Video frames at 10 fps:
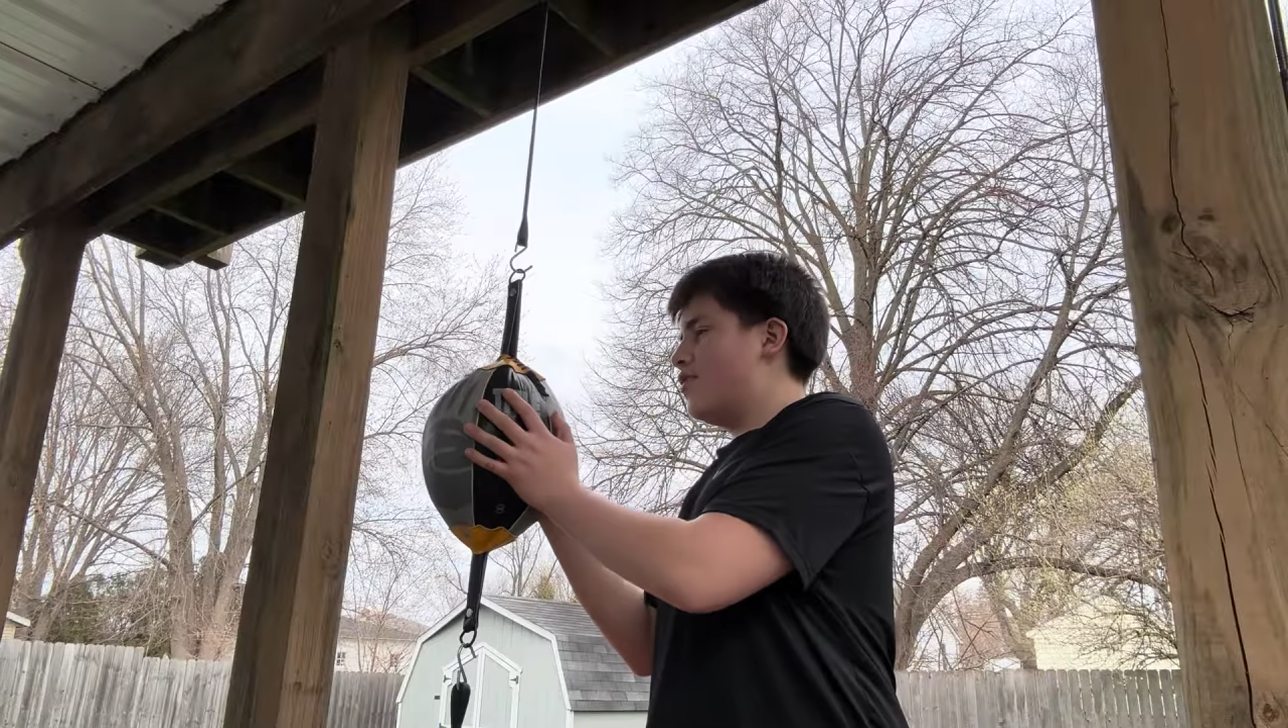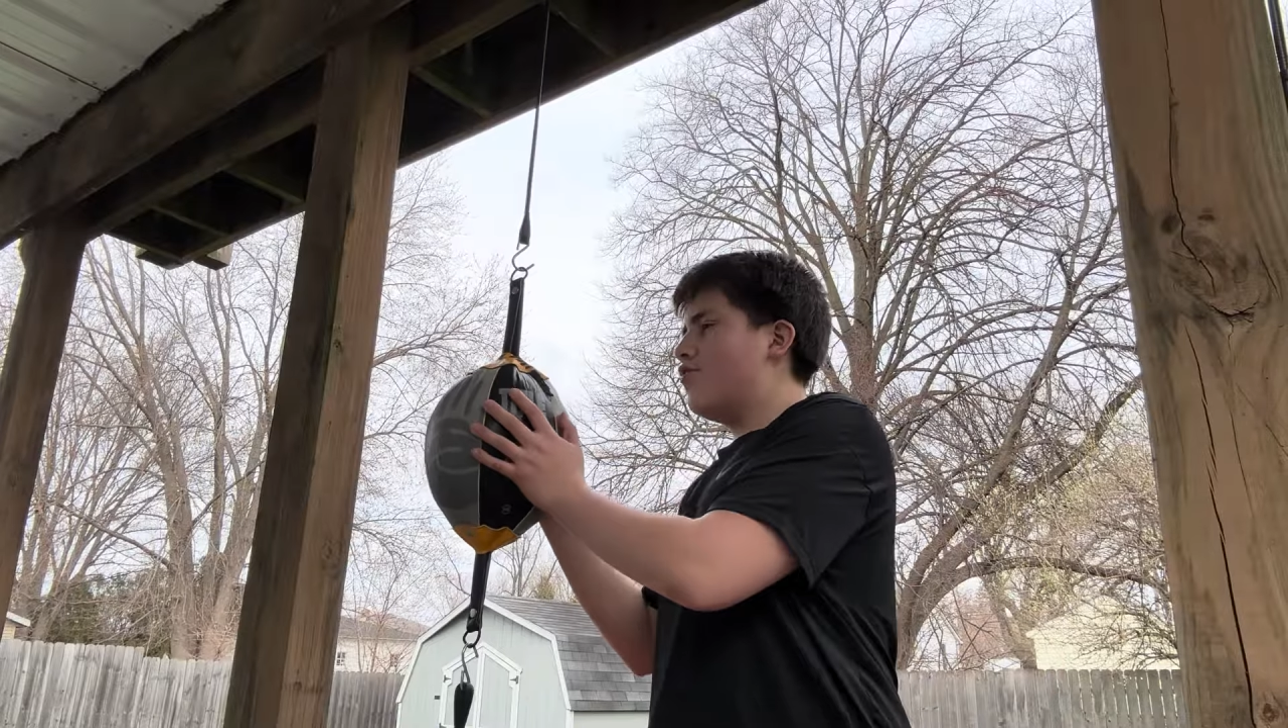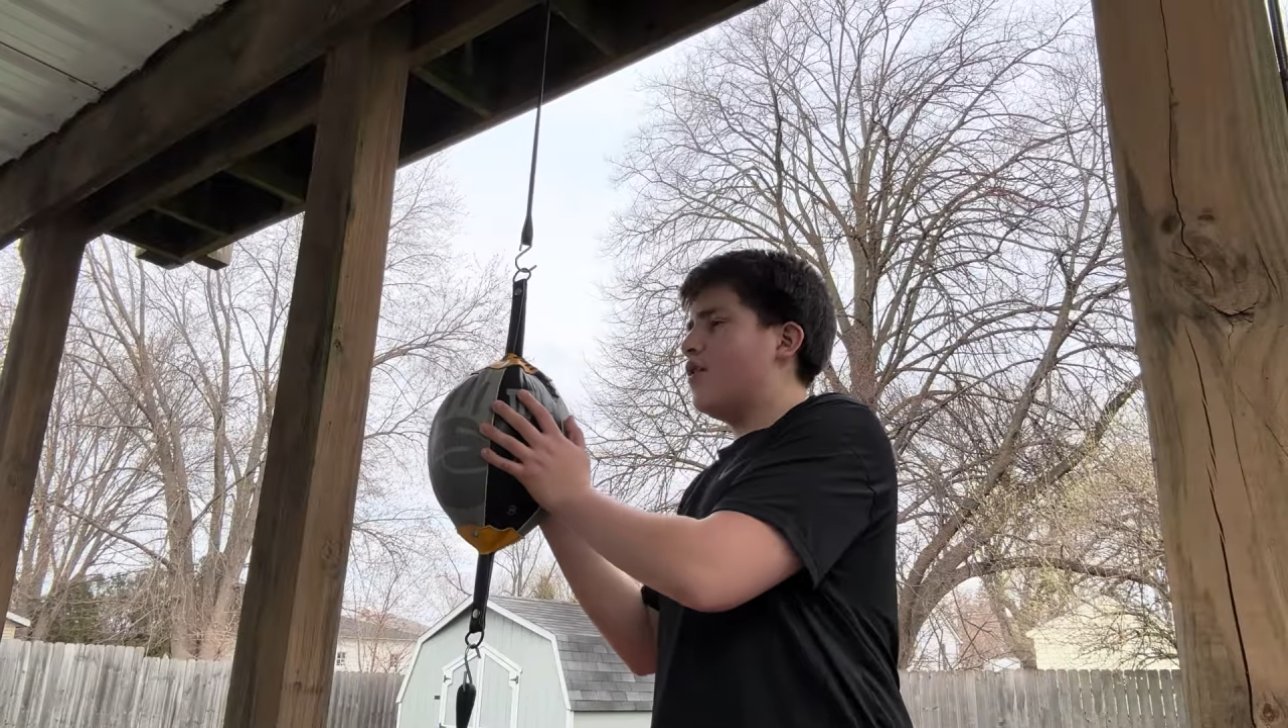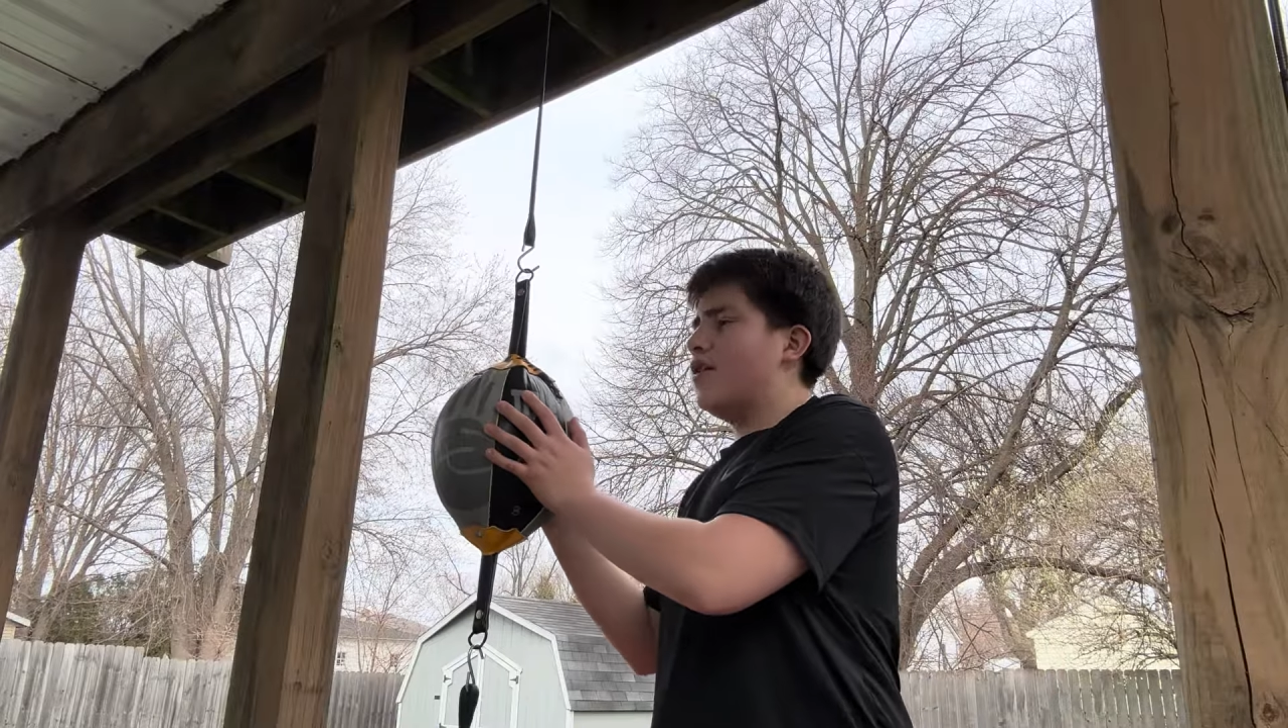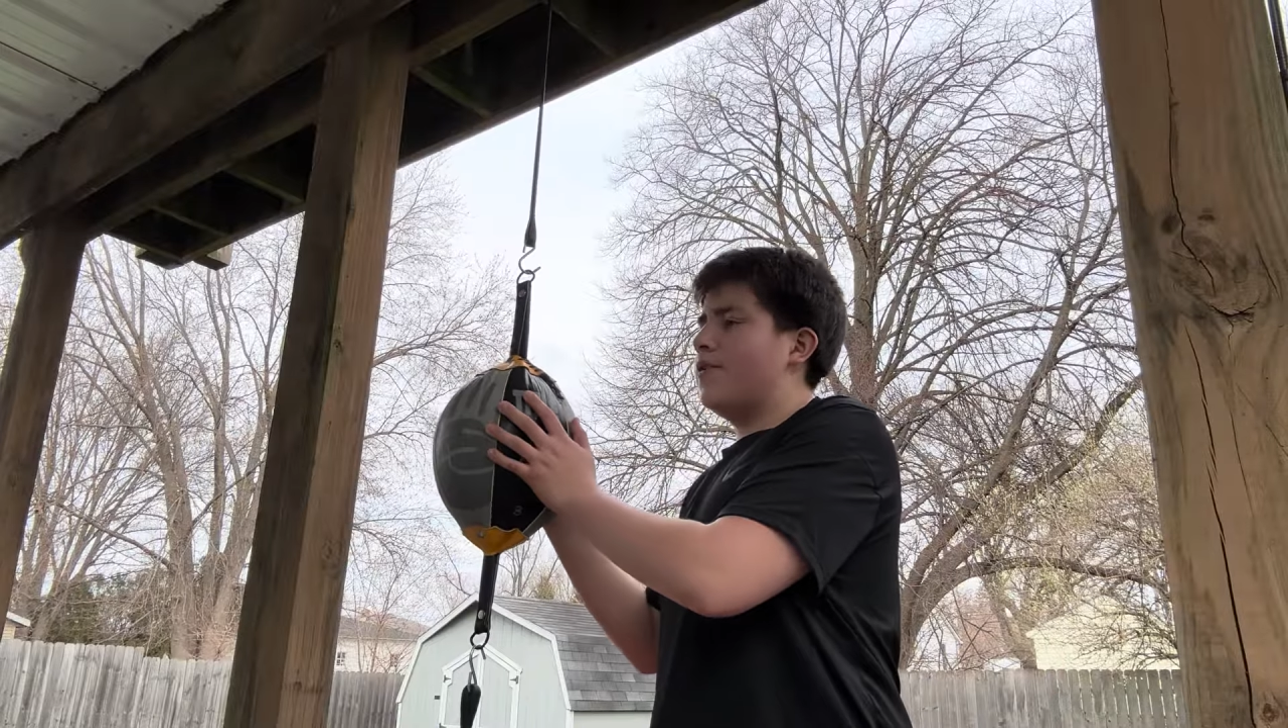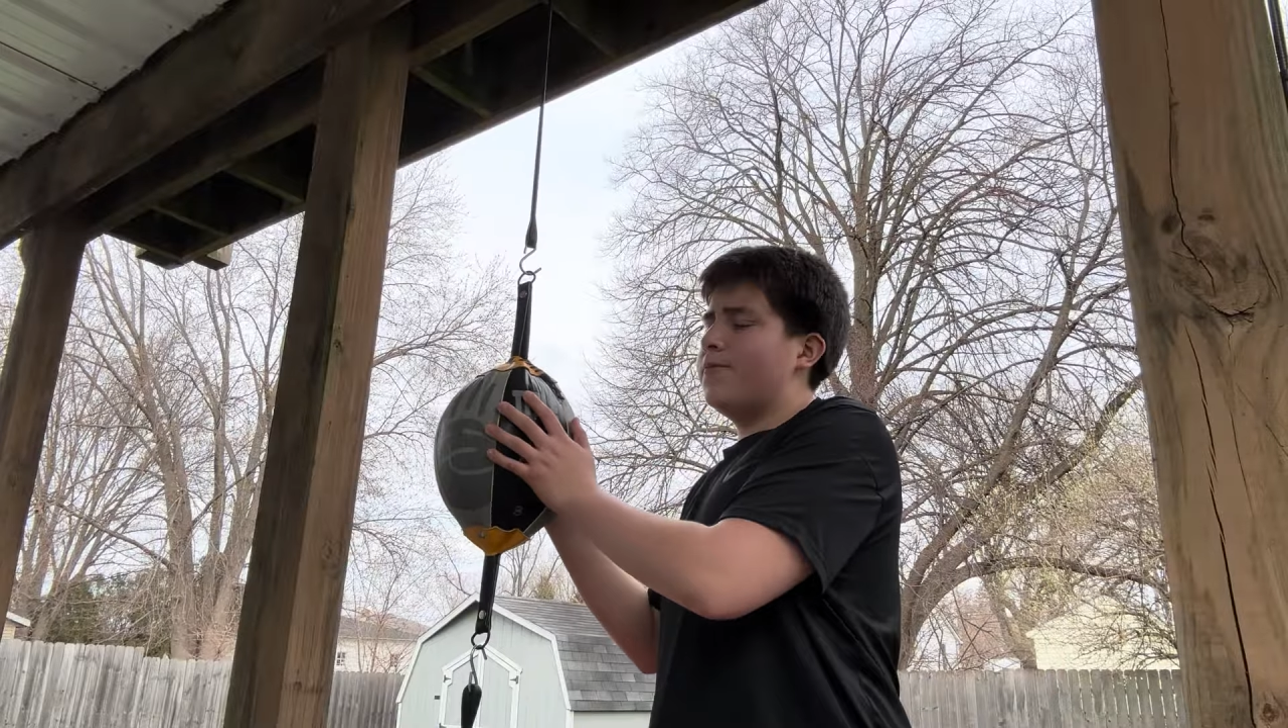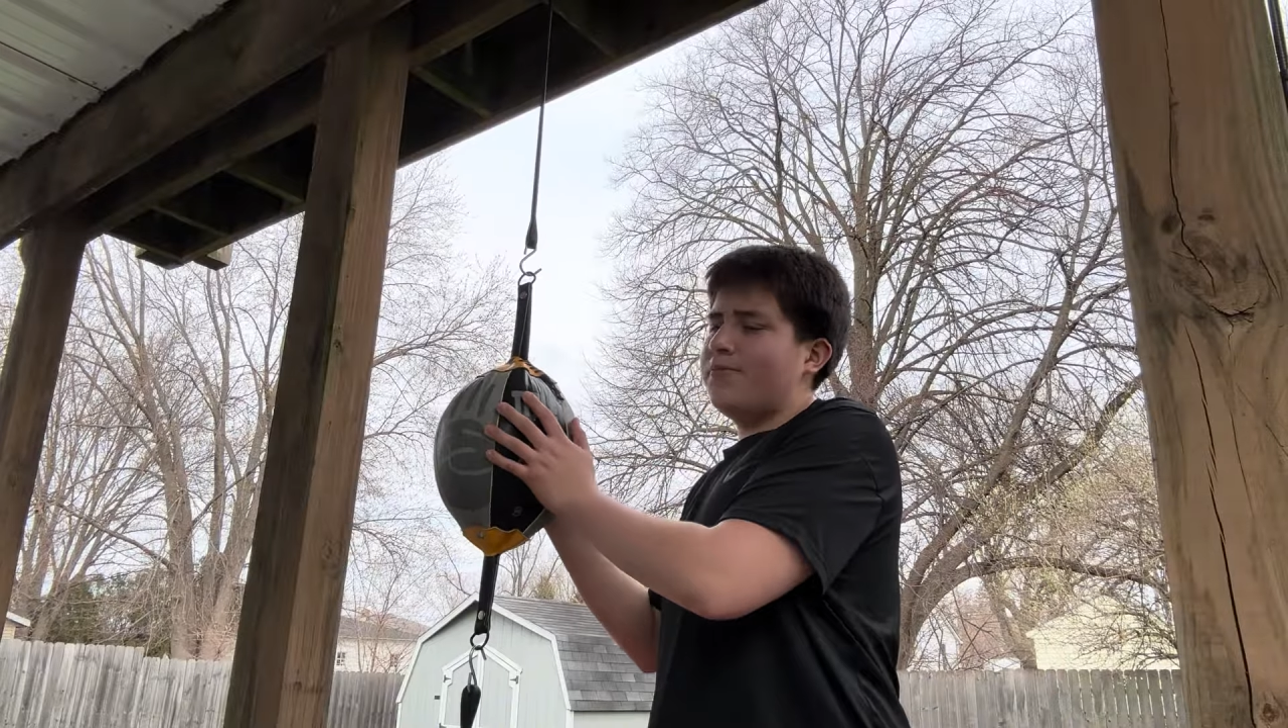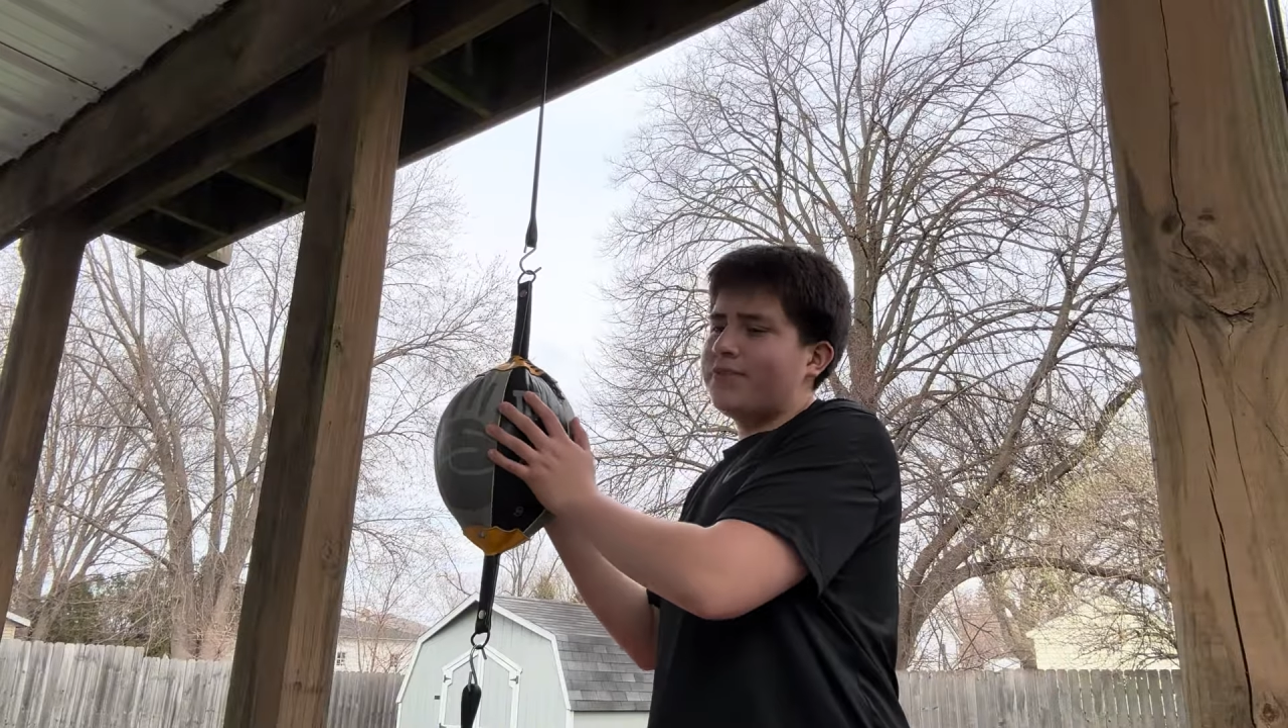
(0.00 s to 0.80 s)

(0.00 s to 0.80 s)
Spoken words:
you can